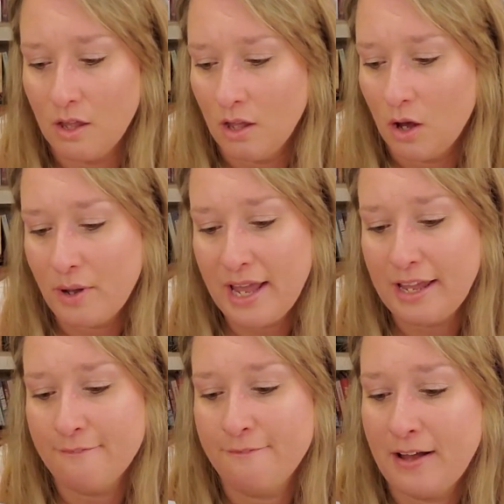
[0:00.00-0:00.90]
Okay,
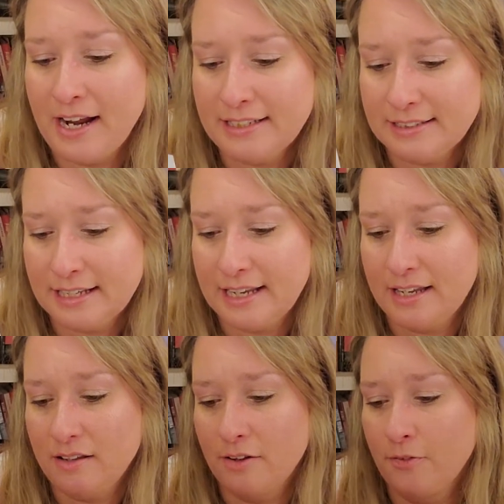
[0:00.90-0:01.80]
and finally,
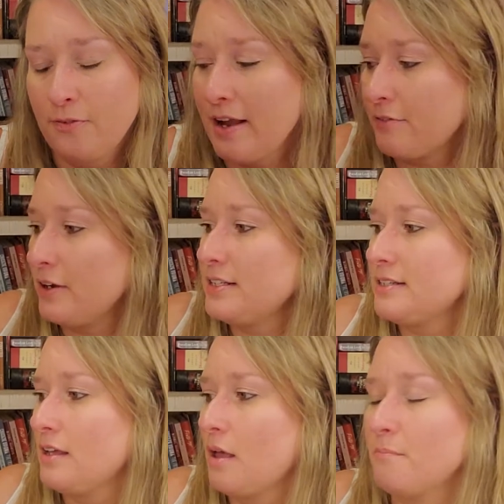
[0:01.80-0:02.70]

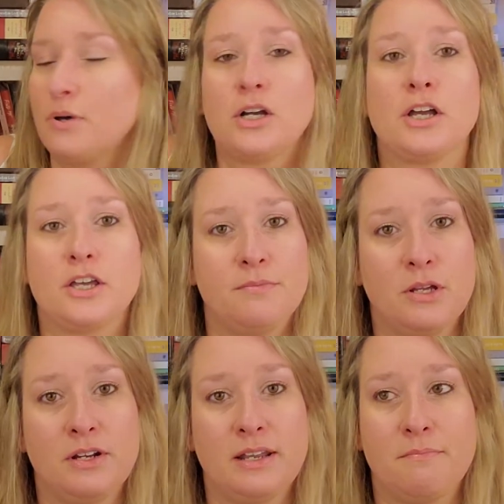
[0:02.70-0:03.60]
favorite book
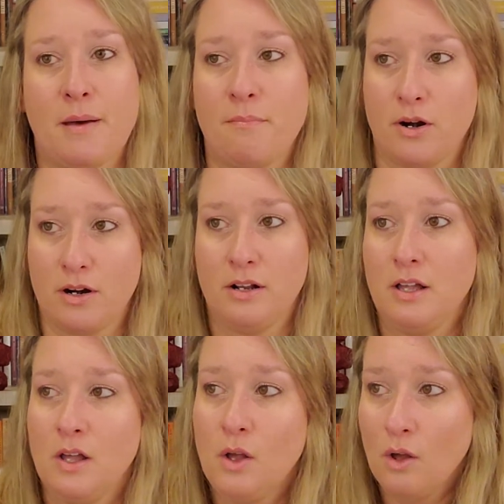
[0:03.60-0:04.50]
community member.
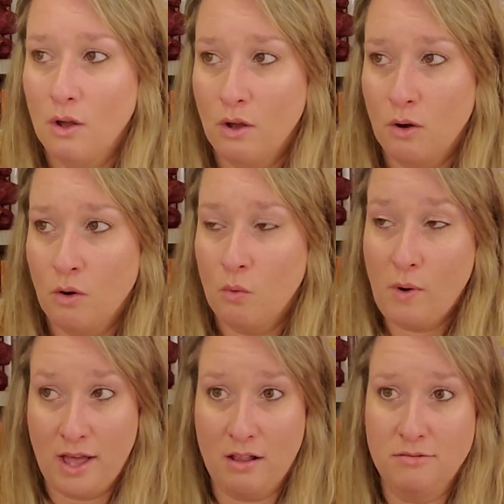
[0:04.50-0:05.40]

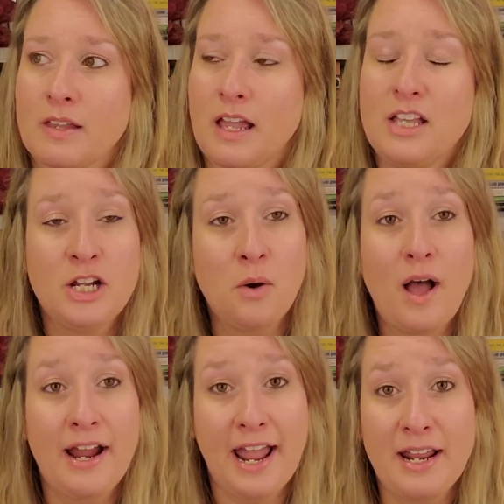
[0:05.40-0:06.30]
Well, you know,
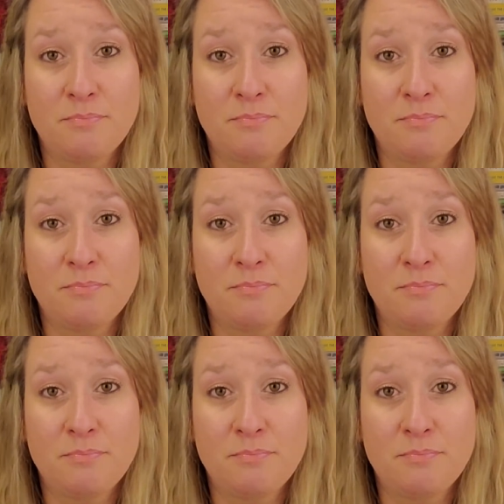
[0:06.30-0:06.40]
I hate